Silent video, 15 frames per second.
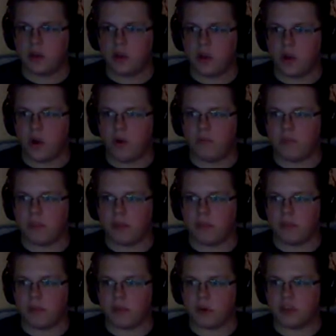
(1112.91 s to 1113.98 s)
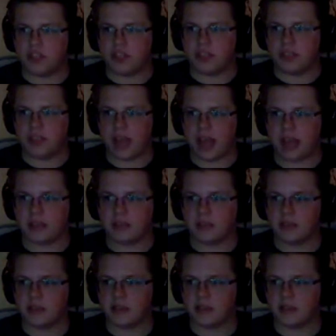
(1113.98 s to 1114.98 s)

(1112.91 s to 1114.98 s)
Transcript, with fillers: Hopefully before she attacks.